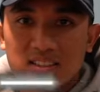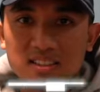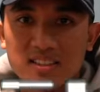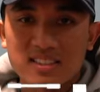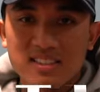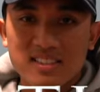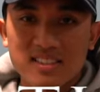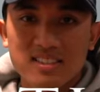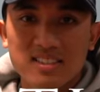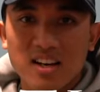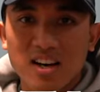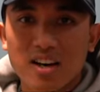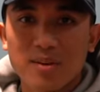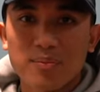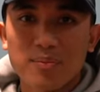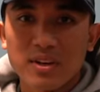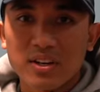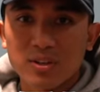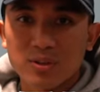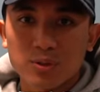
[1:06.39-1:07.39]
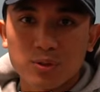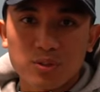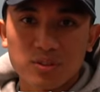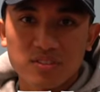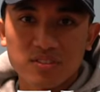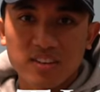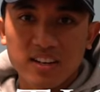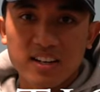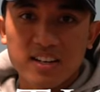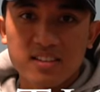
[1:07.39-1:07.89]
This is not medical
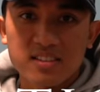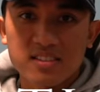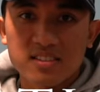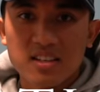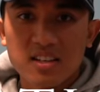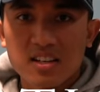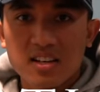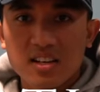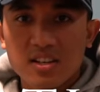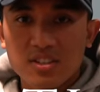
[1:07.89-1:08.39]
advice.